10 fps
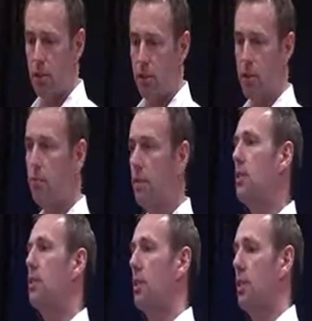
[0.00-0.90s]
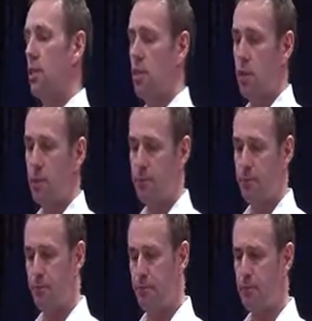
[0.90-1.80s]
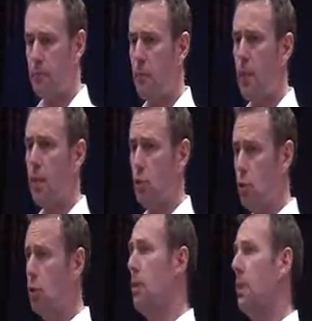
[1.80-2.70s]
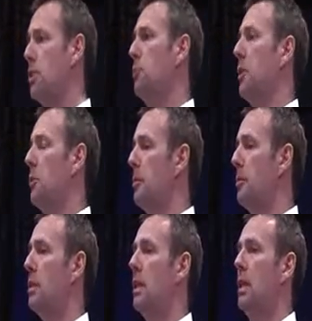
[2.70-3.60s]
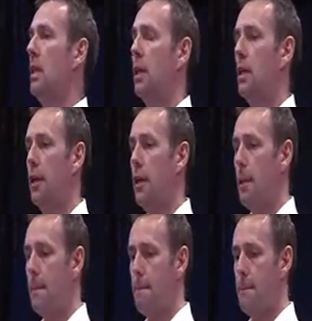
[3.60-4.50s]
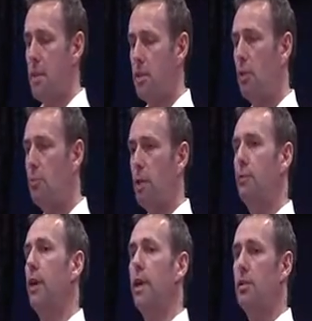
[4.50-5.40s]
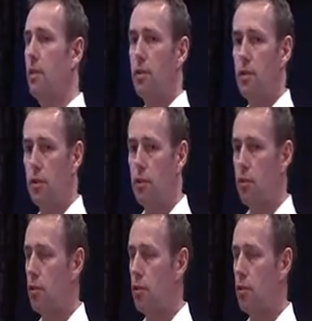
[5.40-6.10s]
doing your research, talking to people. Don't be afraid to